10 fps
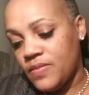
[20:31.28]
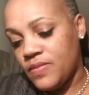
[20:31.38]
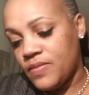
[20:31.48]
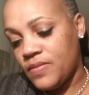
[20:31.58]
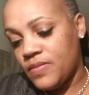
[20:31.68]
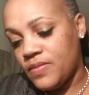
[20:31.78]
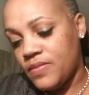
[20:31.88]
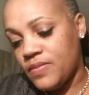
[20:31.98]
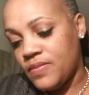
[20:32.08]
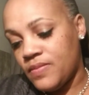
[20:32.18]

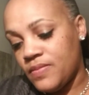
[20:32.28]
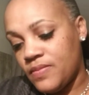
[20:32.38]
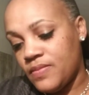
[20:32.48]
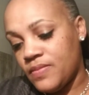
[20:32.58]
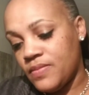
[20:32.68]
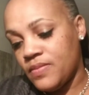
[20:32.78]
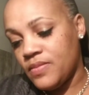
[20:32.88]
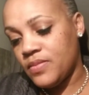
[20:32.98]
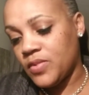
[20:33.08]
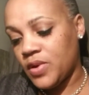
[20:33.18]

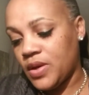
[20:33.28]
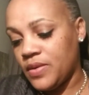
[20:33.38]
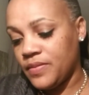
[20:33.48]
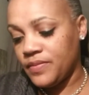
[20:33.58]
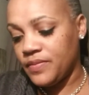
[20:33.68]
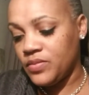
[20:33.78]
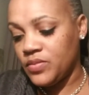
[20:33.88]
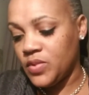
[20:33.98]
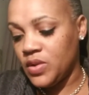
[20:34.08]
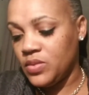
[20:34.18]
Okay,
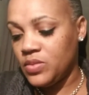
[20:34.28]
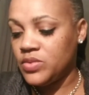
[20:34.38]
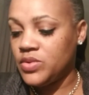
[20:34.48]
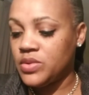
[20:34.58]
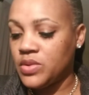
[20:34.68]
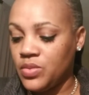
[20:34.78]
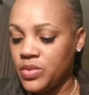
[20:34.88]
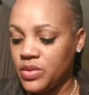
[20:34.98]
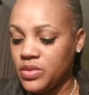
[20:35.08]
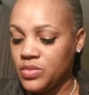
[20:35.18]
we'll just
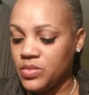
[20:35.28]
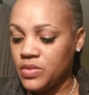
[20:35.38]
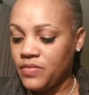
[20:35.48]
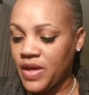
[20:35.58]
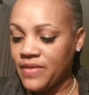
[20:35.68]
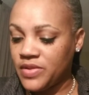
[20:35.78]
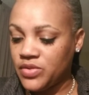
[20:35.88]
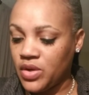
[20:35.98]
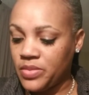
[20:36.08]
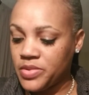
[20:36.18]
go with this one. If I
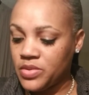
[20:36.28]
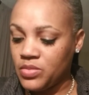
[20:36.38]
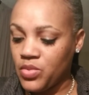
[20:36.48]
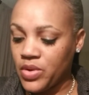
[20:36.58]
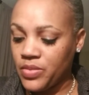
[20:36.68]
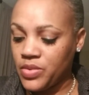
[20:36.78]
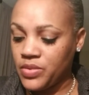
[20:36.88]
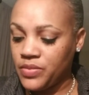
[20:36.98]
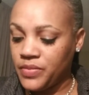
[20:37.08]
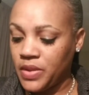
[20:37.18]
have to sharpen some more, I
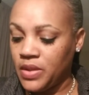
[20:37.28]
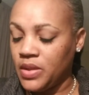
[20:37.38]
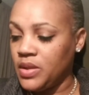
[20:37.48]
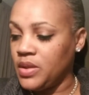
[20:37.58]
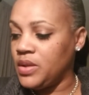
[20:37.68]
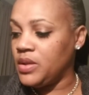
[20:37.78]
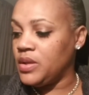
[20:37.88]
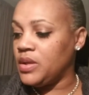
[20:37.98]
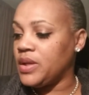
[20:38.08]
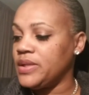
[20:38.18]
will.
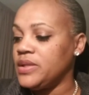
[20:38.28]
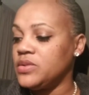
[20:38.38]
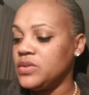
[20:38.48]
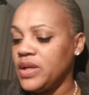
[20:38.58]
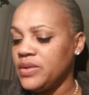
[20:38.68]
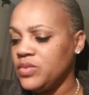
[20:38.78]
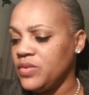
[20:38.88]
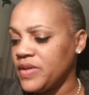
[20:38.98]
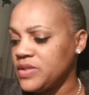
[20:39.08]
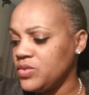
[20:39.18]
I don't
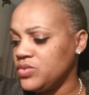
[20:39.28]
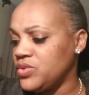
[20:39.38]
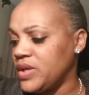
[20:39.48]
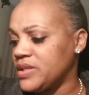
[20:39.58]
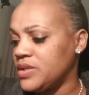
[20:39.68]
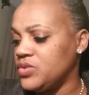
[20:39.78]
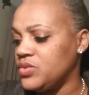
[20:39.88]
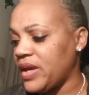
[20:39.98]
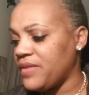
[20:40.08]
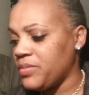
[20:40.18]
know if I told you guys,
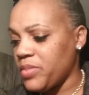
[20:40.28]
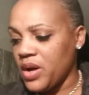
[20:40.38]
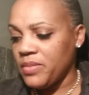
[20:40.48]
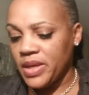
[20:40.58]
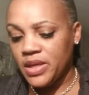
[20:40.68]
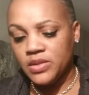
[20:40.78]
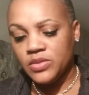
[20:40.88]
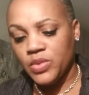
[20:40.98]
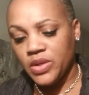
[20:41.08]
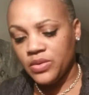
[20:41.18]
I do have a
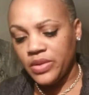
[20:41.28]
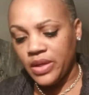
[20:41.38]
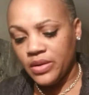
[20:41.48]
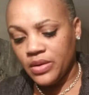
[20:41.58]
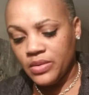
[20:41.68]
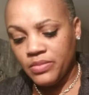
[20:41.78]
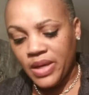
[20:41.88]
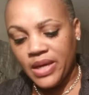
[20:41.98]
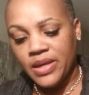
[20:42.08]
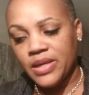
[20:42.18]
pomade as well that
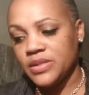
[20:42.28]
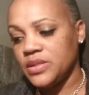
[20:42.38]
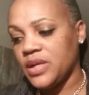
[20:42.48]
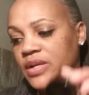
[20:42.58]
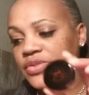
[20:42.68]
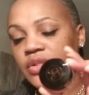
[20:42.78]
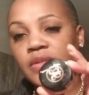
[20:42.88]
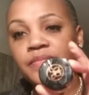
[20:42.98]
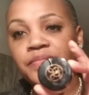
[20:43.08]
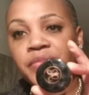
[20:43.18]
by
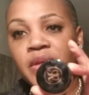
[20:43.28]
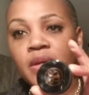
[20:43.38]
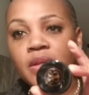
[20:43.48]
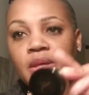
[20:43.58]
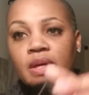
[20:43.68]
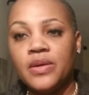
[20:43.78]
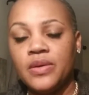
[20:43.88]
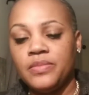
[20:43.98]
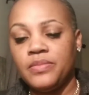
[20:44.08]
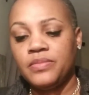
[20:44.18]
Anastasia
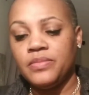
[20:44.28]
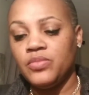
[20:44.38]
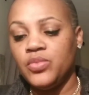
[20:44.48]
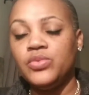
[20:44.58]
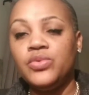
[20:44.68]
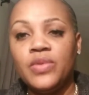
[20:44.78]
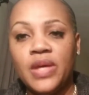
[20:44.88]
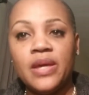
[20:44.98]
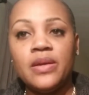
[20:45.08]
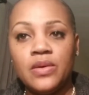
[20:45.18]
that we'll
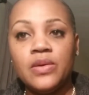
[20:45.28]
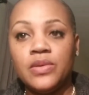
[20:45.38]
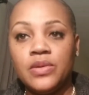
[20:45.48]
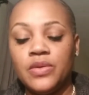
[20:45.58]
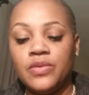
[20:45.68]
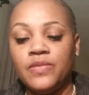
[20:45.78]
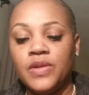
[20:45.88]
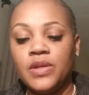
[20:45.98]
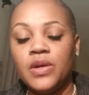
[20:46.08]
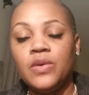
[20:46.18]
do that in
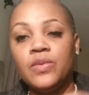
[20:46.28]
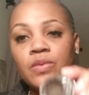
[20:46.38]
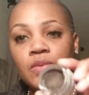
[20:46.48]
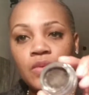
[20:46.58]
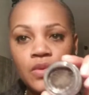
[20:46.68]
another video.